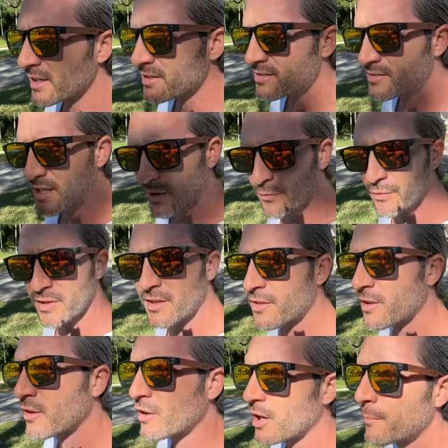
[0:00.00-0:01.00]
is definitely
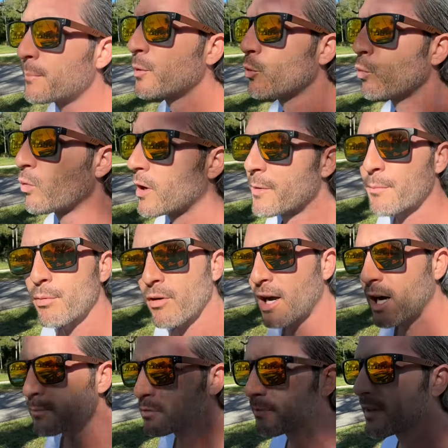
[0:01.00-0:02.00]
the number one
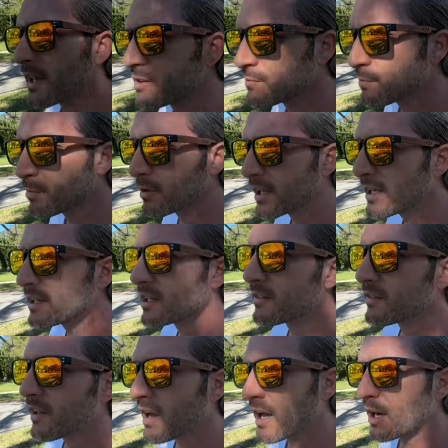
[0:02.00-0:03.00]
problem that's
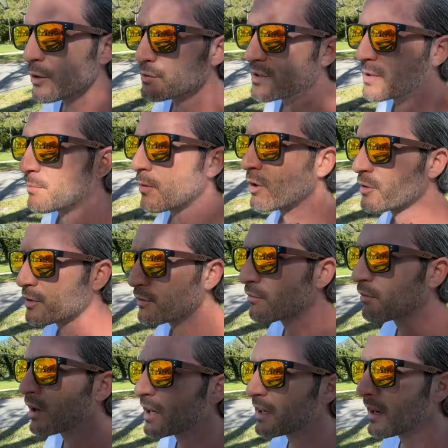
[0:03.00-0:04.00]
plaguing the housing market
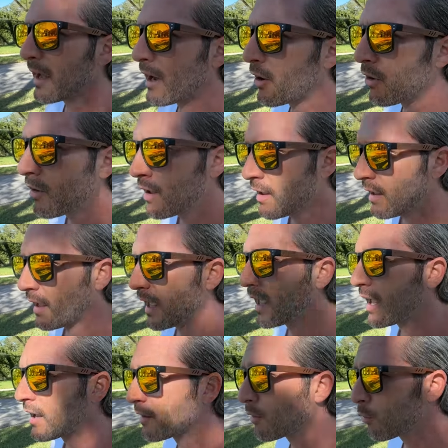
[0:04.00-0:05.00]
right now,
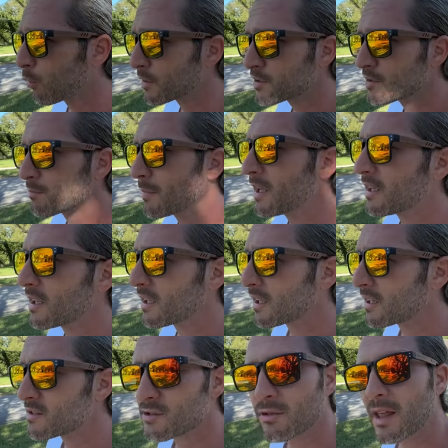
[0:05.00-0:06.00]
and what's making
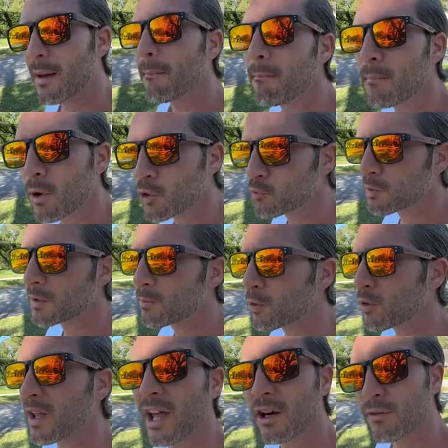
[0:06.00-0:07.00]
it so that most people
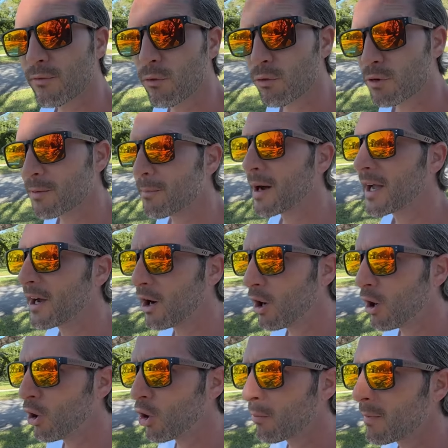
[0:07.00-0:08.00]
can't afford to buy a
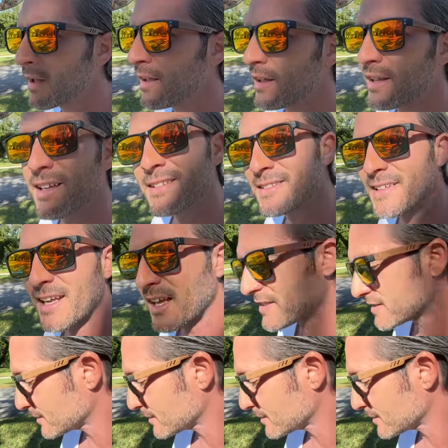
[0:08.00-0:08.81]
home in today's